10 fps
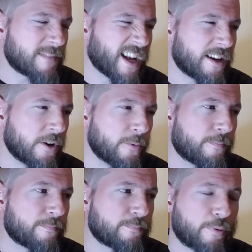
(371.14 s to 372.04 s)
I don't know,
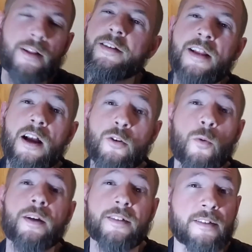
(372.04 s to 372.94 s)
probably not
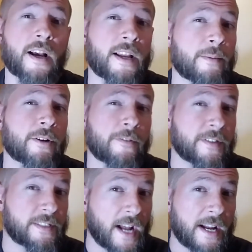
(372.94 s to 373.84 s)
quite the diameter of
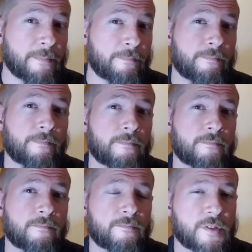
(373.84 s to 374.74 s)
a dime.
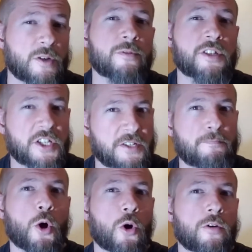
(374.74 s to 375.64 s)
So it's
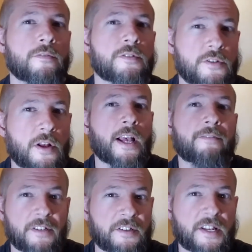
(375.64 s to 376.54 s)
small. So I'll
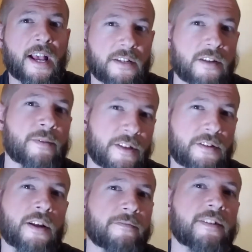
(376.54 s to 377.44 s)
have to stack some of this
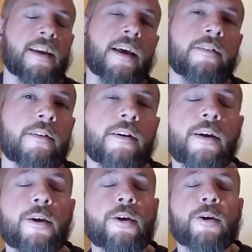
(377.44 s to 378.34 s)
stuff together.
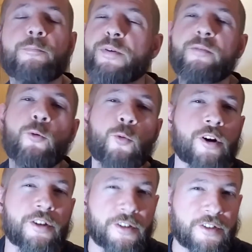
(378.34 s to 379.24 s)
But I've been
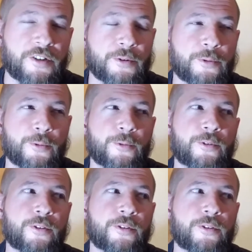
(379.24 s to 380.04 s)
wanting to do